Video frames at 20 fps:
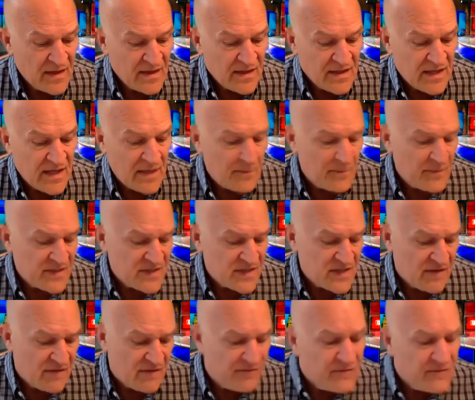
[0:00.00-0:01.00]
Keep
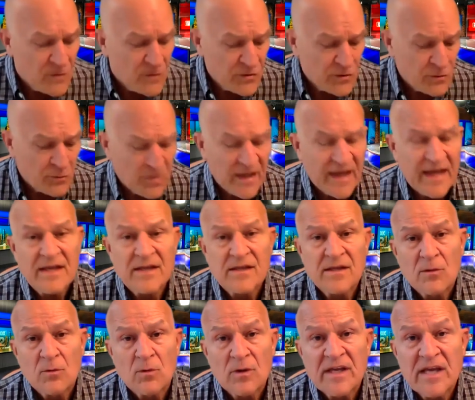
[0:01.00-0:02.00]
busy, fill your plate.
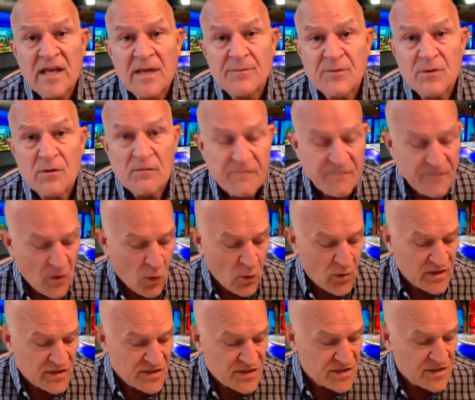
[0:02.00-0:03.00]
It will keep you
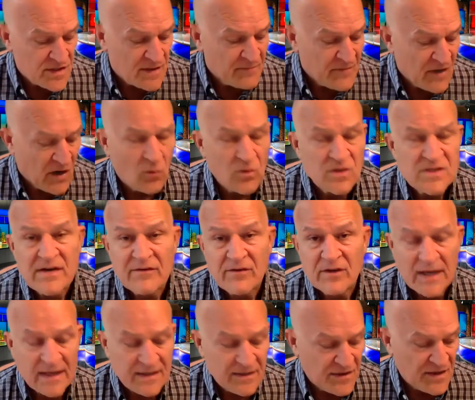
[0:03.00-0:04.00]
focused always have a
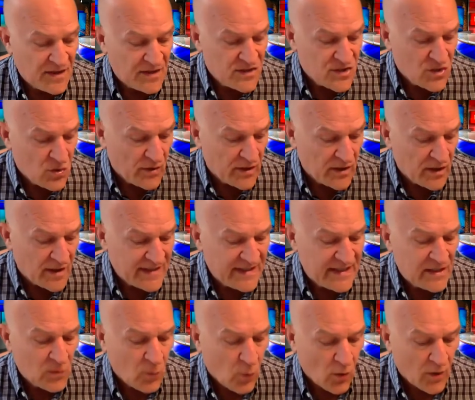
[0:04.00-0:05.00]
lot of things going on.
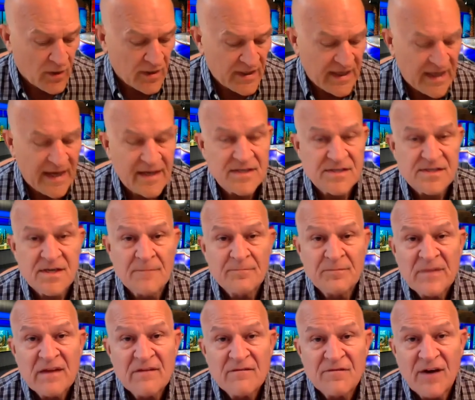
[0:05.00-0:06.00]
Get organized.
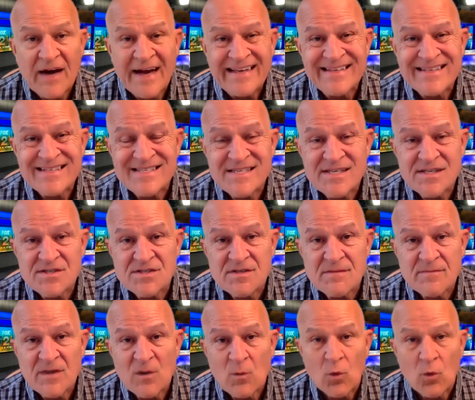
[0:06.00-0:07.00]
Find a
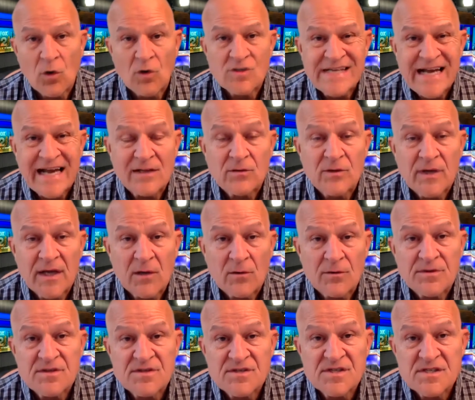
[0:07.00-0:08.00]
system that works. I don't care what
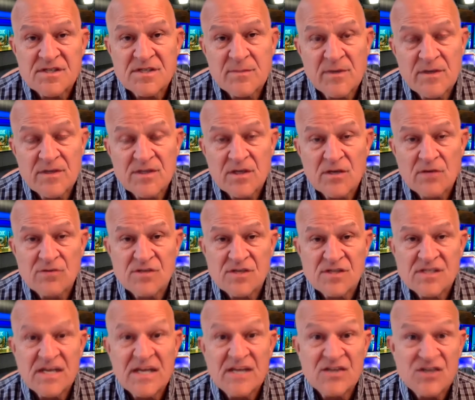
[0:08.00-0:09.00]
the system is. I used to
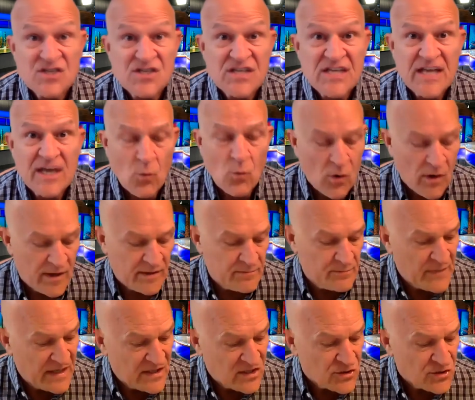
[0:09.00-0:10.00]
say, just get one.
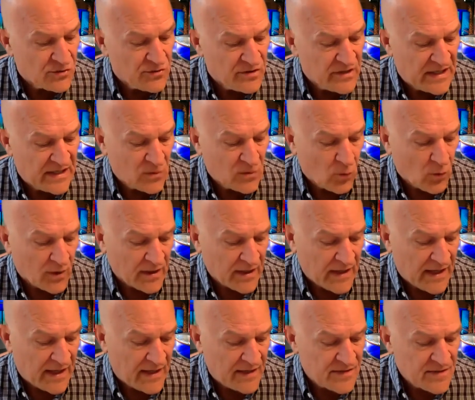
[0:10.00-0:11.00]
Make sure you're getting
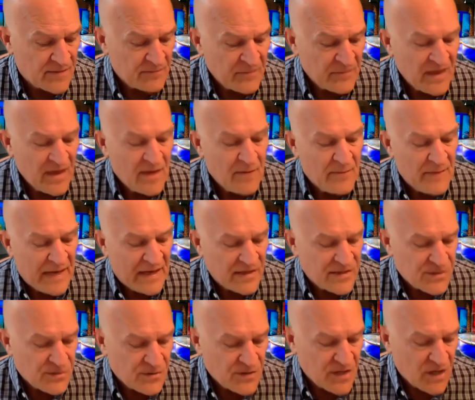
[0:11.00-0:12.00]
organized.
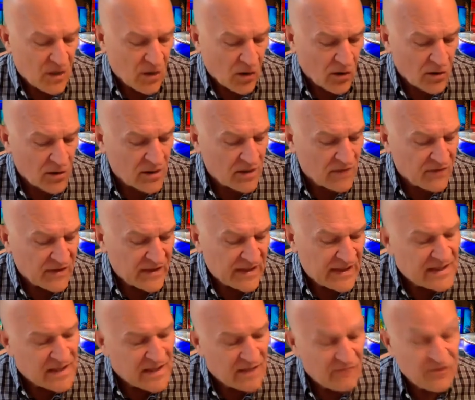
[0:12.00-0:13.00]
Master the art of,
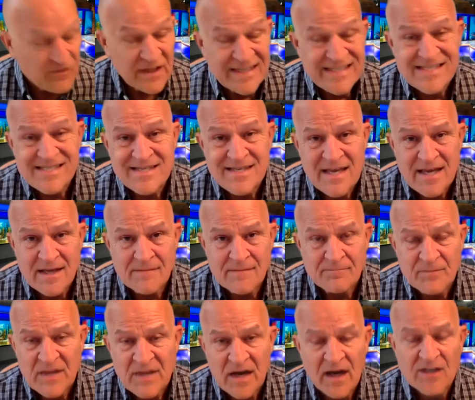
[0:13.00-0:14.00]
li- of listening.
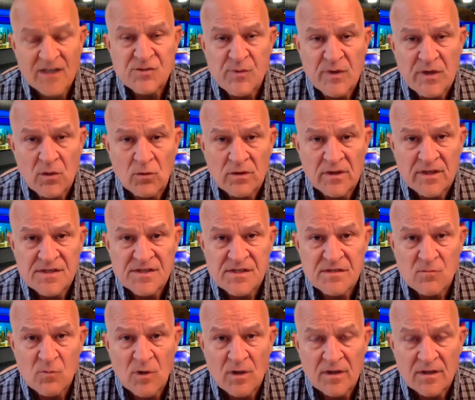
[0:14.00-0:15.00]
Gosh, we don't
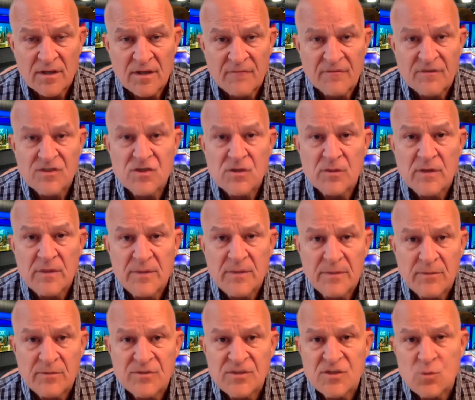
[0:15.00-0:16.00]
listen well enough. And so many
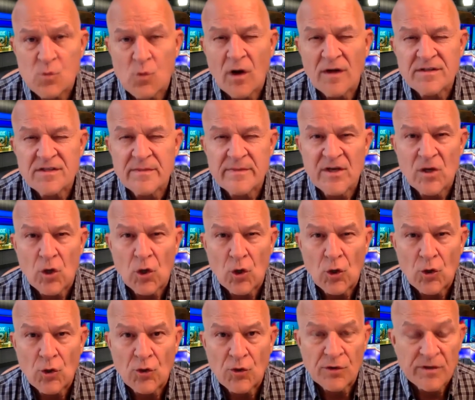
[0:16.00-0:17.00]
people just want to be
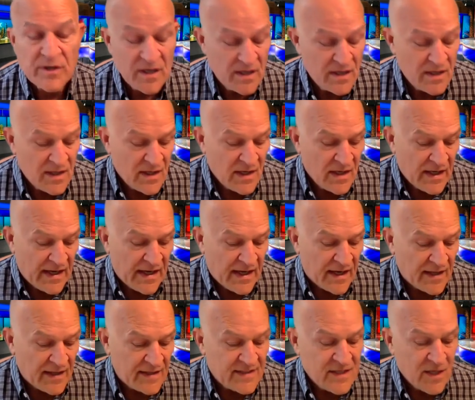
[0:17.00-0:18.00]
heard.
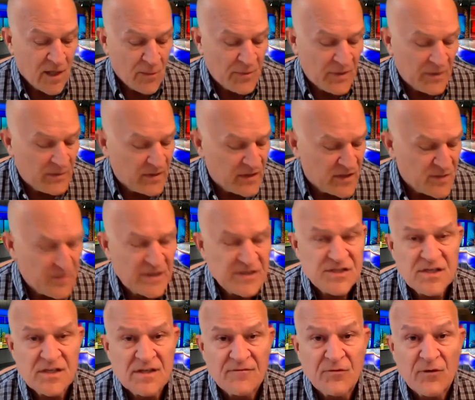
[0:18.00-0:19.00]
And I tell people,
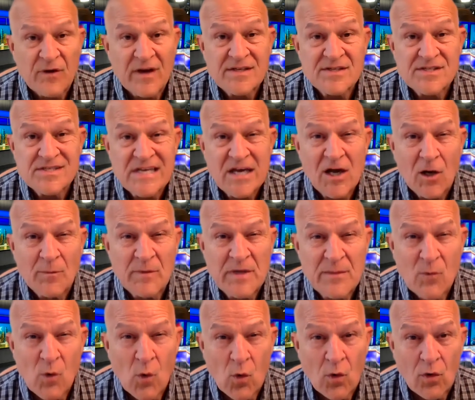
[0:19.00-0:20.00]
especially the phrase, tell me
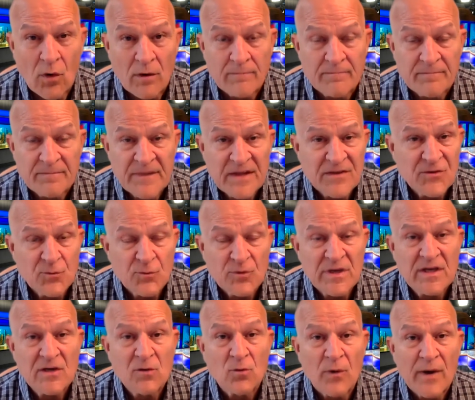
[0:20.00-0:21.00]
more the
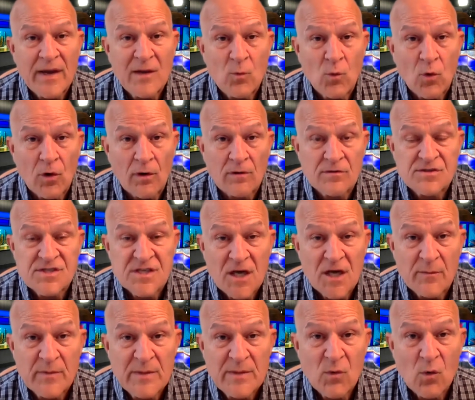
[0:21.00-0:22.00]
three great words tell
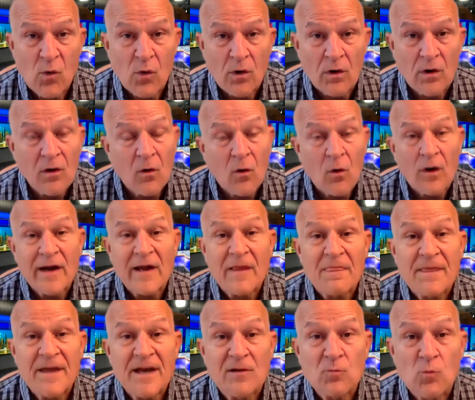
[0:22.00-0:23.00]
me more or and
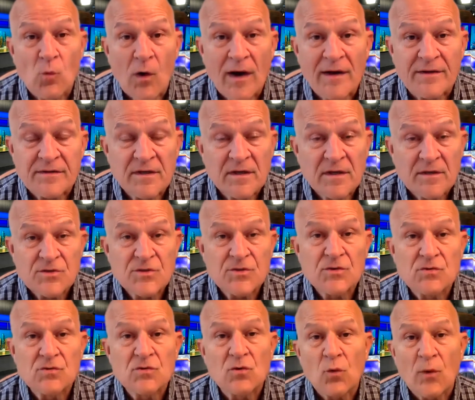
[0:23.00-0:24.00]
then what
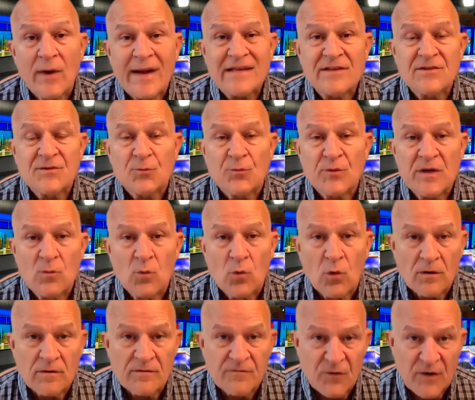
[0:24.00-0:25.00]
two great three
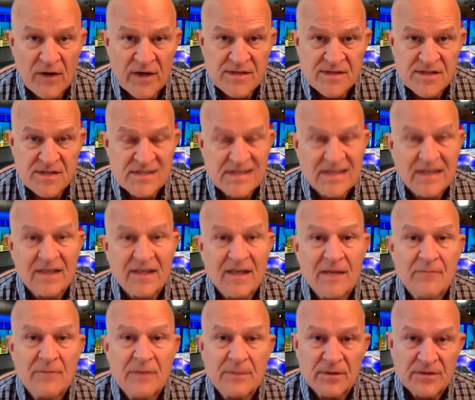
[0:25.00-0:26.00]
word phrases that'll
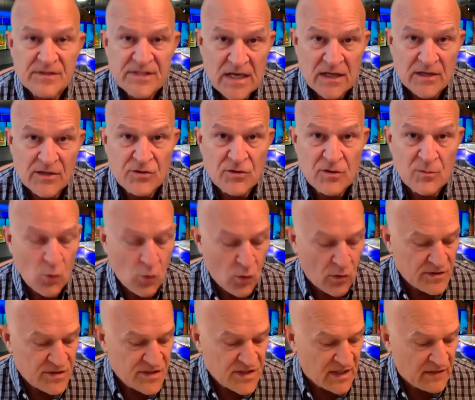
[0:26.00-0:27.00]
keep people telling you more
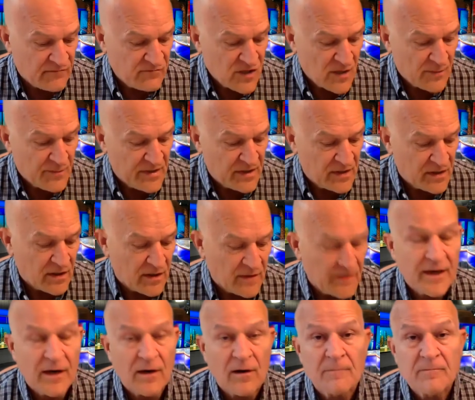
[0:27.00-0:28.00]
instead of jumping on
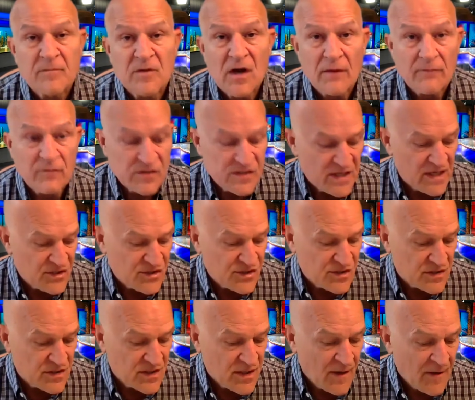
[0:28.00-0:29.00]
their
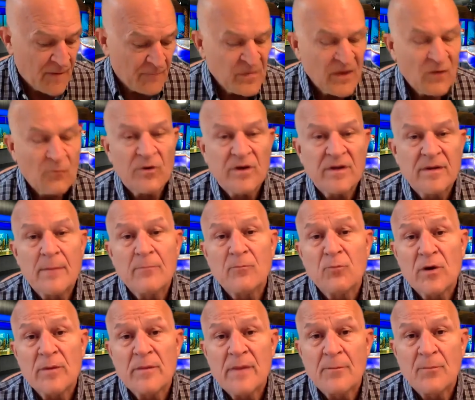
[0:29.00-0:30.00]
conversations
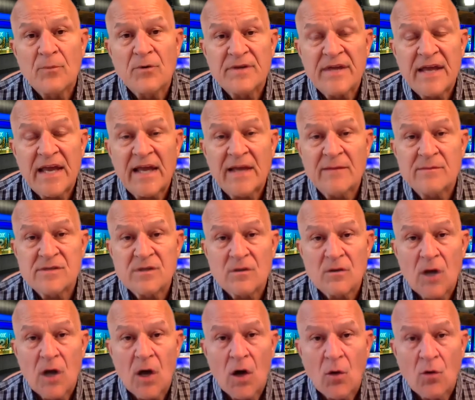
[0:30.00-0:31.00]
remember names it'll
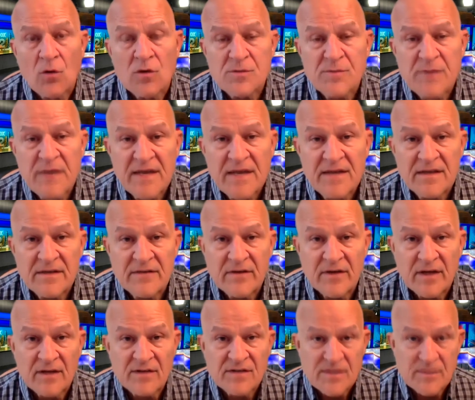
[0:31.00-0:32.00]
always pay
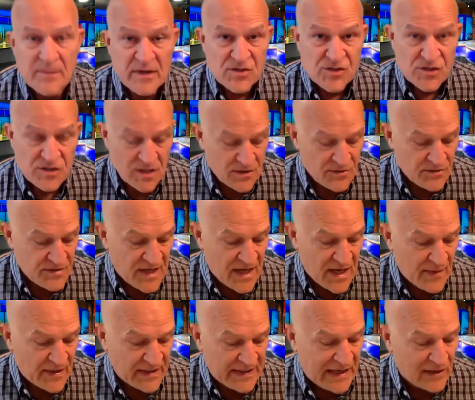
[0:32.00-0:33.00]
dividends i mentioned the other day
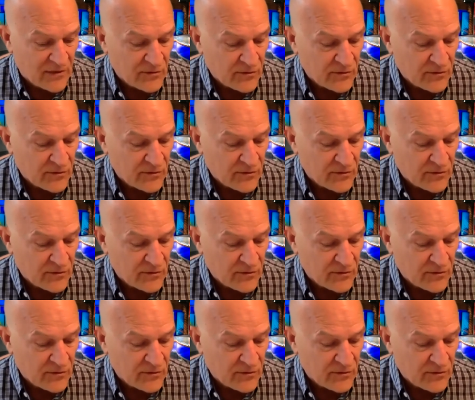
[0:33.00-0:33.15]
about how to